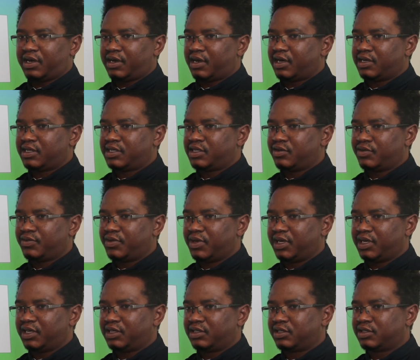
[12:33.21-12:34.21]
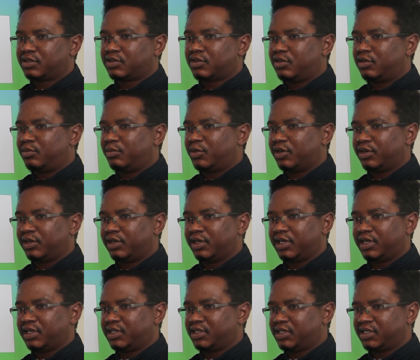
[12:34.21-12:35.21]
I still think it's common.
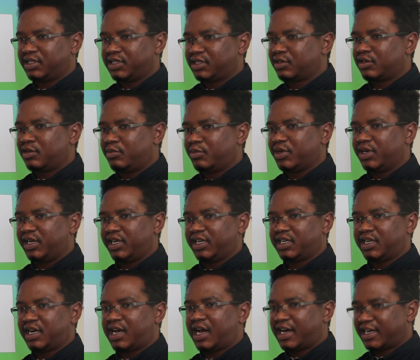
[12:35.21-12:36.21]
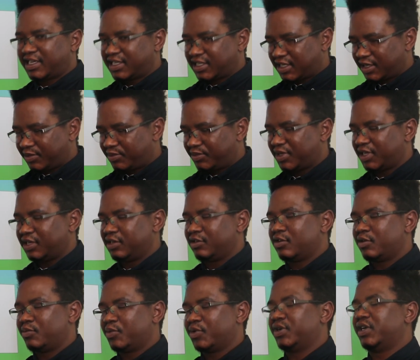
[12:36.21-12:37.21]
It's commonly accepted,
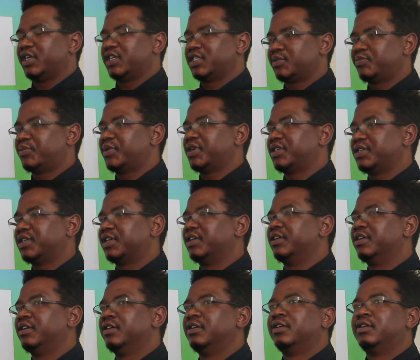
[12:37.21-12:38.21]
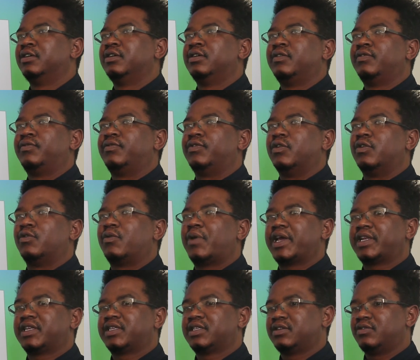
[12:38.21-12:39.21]
commonly expected for
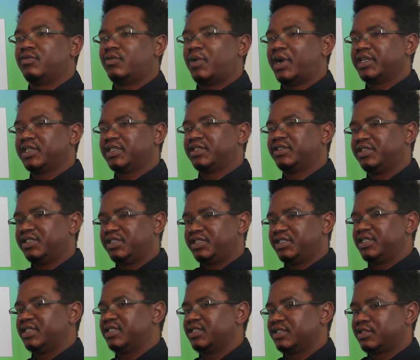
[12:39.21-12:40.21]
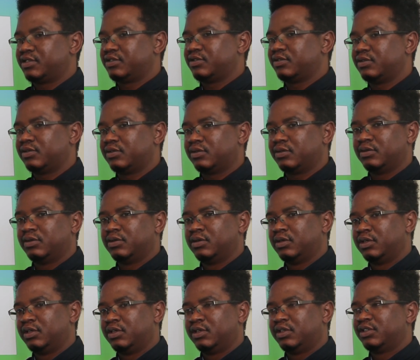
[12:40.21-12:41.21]
white Christians to
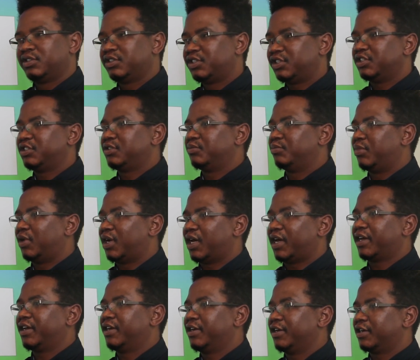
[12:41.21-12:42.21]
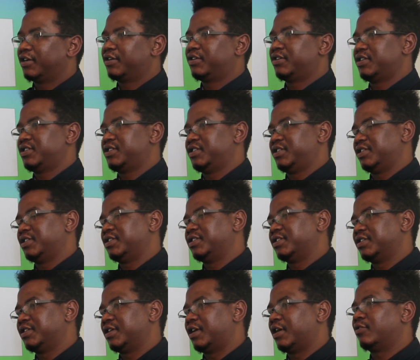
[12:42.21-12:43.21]
teach black
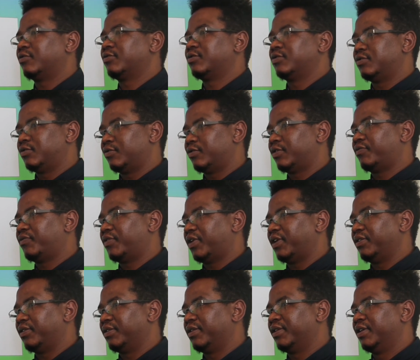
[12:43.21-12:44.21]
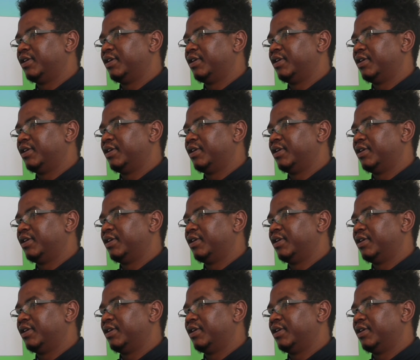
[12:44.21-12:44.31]
Christians how to do the faith.